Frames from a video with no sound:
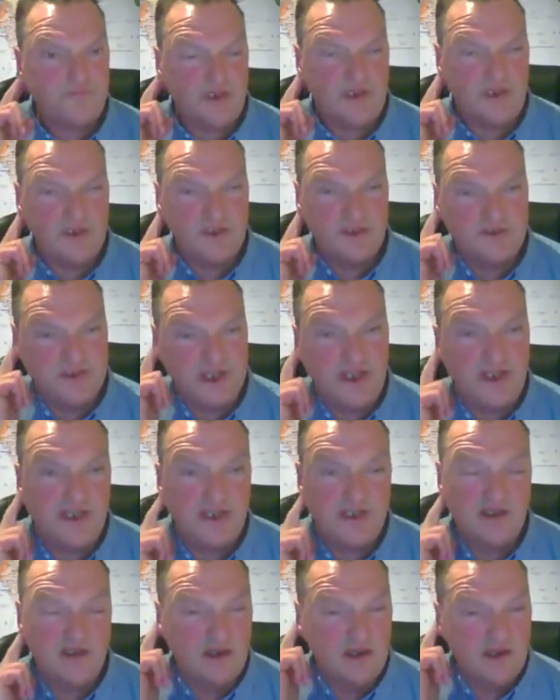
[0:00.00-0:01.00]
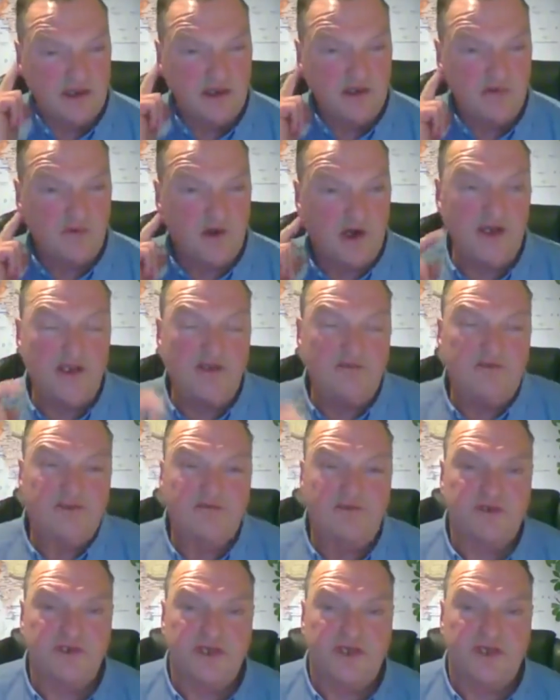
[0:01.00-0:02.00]
saying why he was
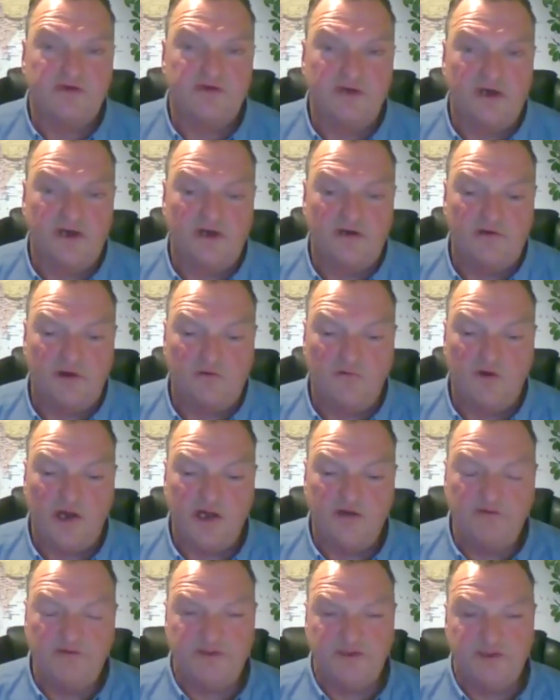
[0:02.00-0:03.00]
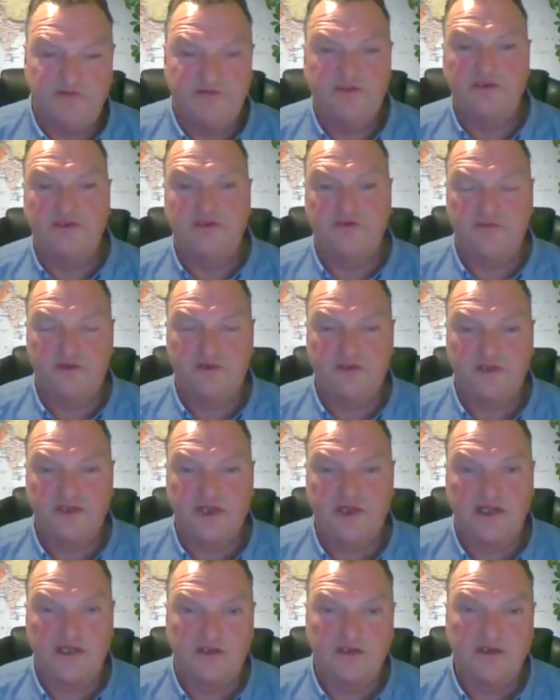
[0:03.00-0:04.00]
quitting alcohol and why he was never going to drink
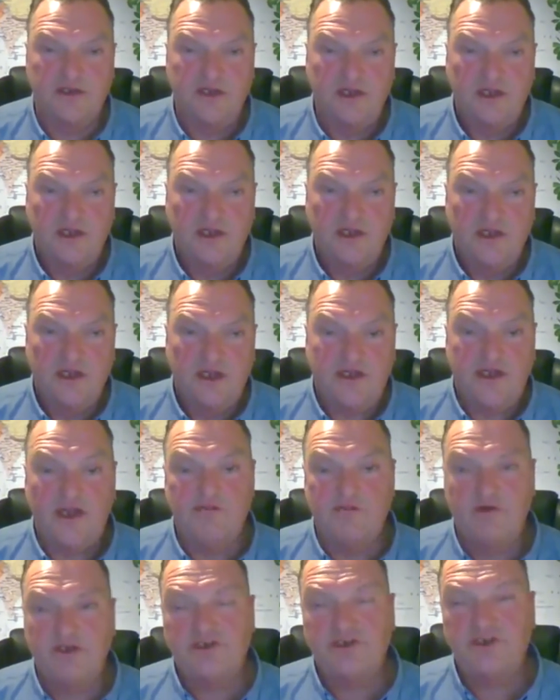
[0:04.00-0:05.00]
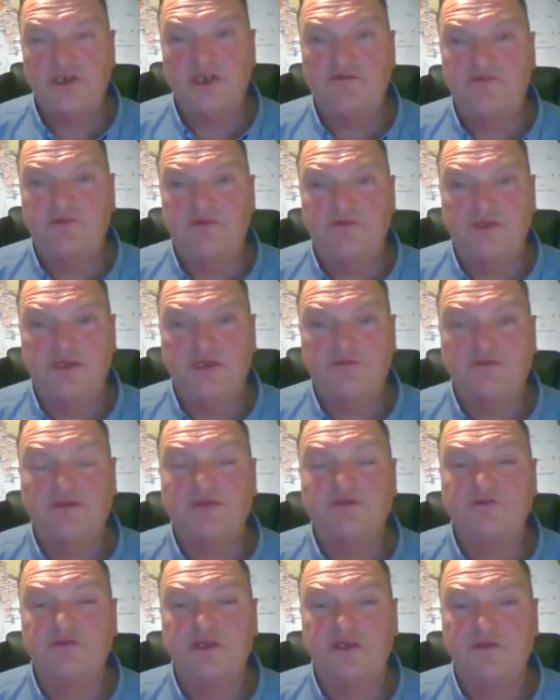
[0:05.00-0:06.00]
again and how much he loved them and he was
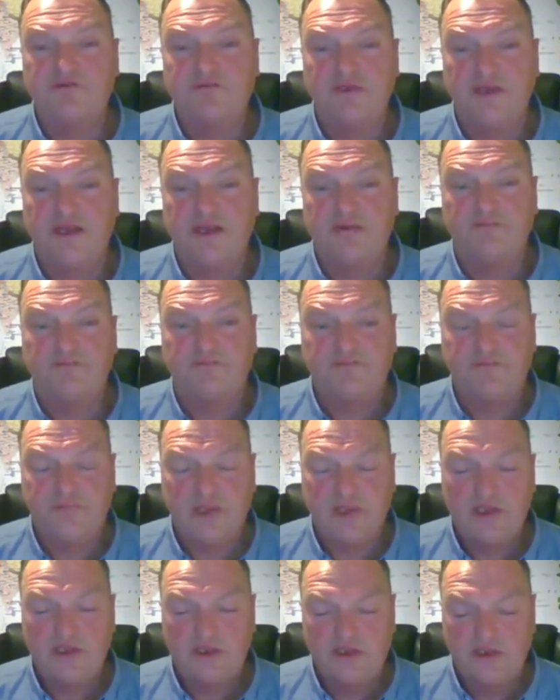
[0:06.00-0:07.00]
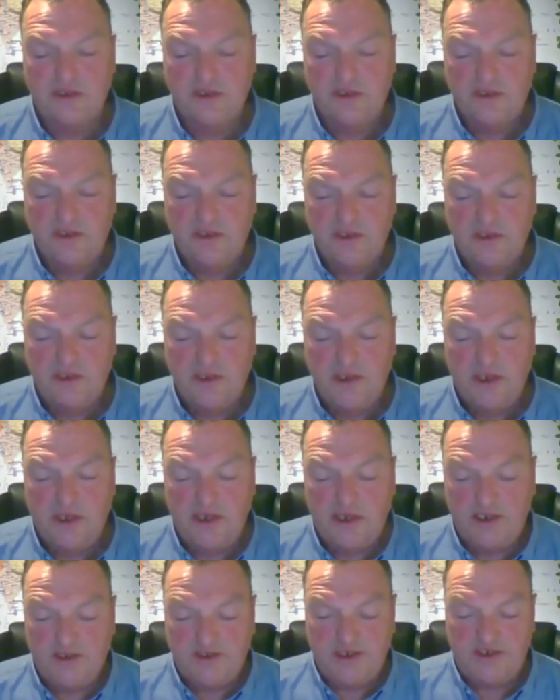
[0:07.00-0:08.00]
doing it for them. And
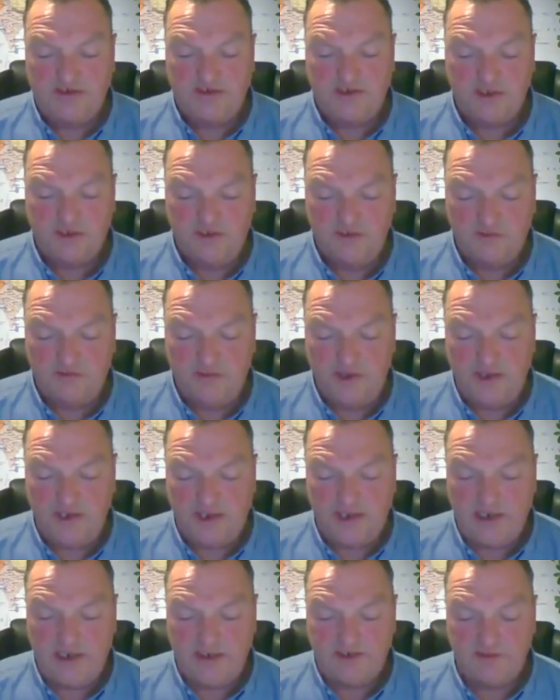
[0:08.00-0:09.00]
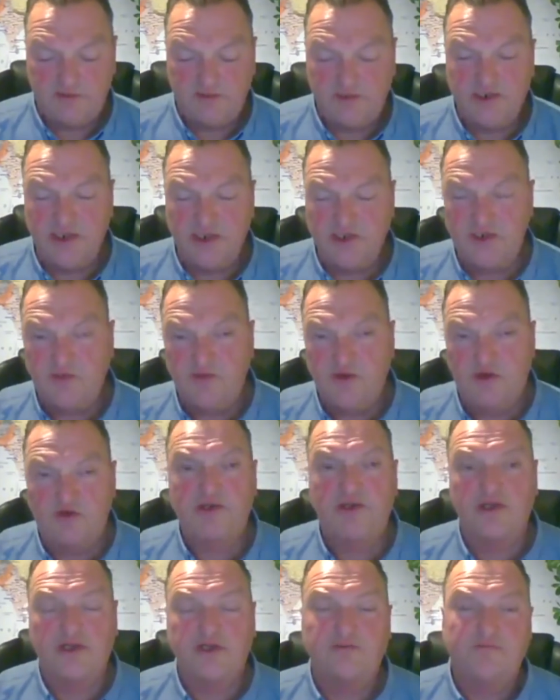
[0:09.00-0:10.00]
I said, write that letter, put it in your
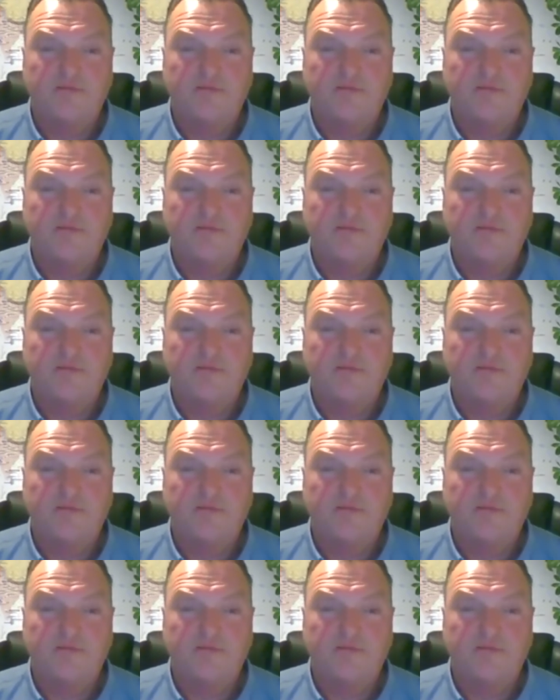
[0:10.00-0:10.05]
pocket,